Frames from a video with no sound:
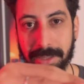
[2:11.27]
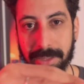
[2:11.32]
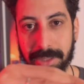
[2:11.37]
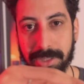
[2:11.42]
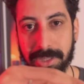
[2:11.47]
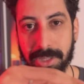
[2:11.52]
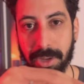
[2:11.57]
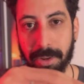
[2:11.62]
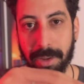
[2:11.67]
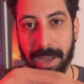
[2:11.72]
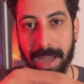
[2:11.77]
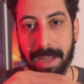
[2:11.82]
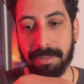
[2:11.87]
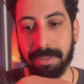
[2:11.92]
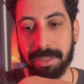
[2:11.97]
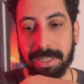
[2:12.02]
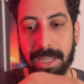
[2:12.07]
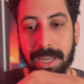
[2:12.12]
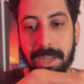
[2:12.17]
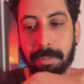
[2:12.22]
So I have
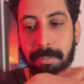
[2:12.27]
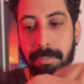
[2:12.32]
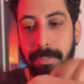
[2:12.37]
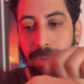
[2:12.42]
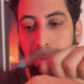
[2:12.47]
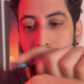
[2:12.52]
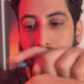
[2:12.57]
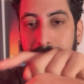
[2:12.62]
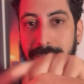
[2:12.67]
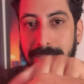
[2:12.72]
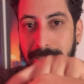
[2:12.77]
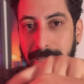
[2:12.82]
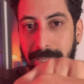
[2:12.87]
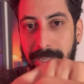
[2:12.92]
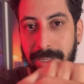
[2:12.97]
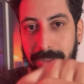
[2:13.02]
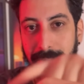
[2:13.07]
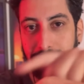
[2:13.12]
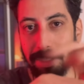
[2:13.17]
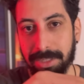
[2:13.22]
to take a bone that's
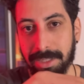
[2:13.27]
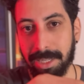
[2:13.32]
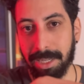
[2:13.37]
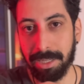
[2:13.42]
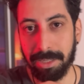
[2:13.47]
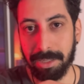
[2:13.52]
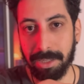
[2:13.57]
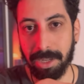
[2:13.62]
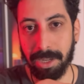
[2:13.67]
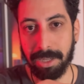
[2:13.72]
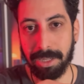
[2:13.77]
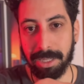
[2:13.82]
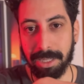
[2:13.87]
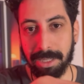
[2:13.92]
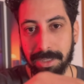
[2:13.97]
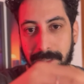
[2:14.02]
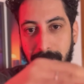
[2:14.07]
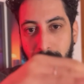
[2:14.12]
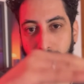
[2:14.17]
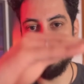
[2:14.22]
here and say, look,
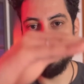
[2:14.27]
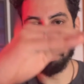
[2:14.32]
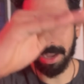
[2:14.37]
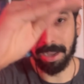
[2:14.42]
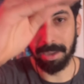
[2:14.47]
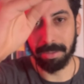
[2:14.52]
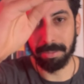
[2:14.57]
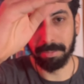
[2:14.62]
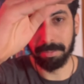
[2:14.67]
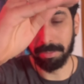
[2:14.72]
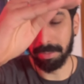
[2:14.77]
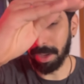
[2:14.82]
it's going up.